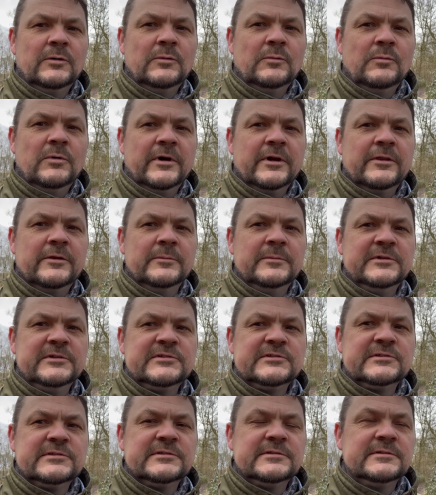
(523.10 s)
One of them
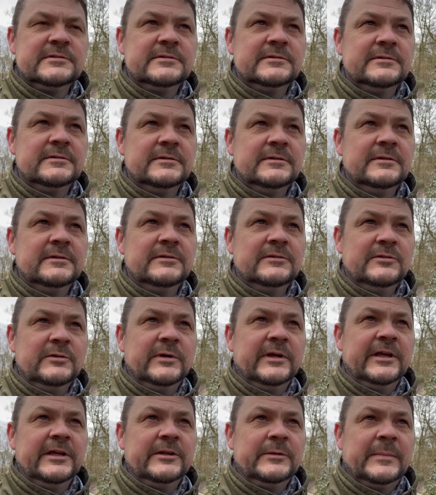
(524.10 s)
is
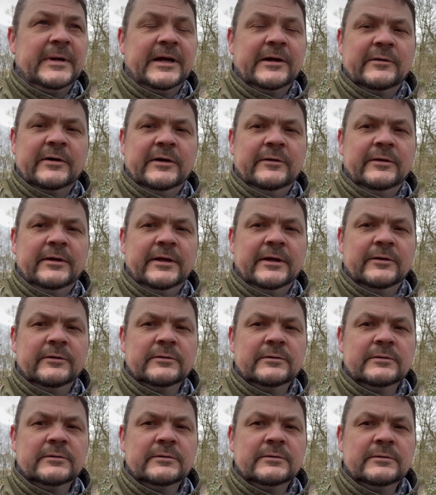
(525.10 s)
doing it in the background now.
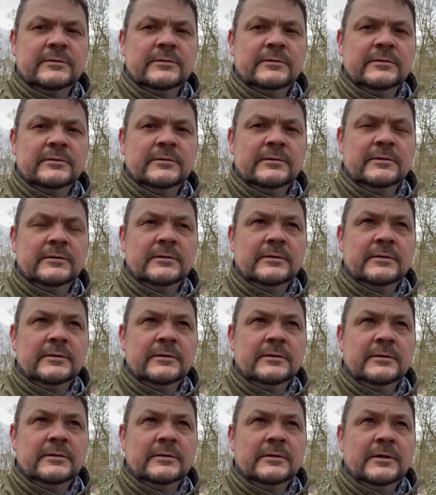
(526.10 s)

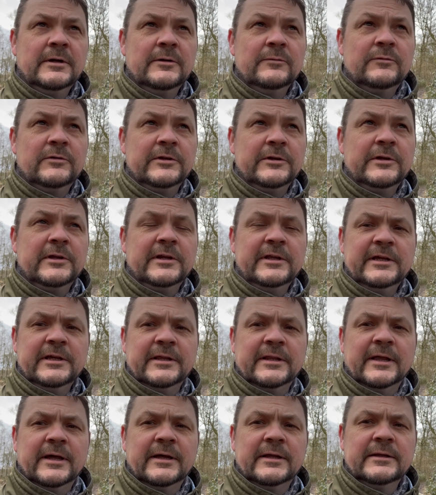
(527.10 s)
Hopefully you can hear
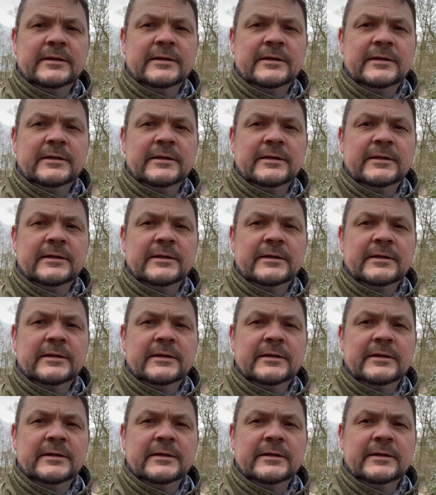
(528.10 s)
that.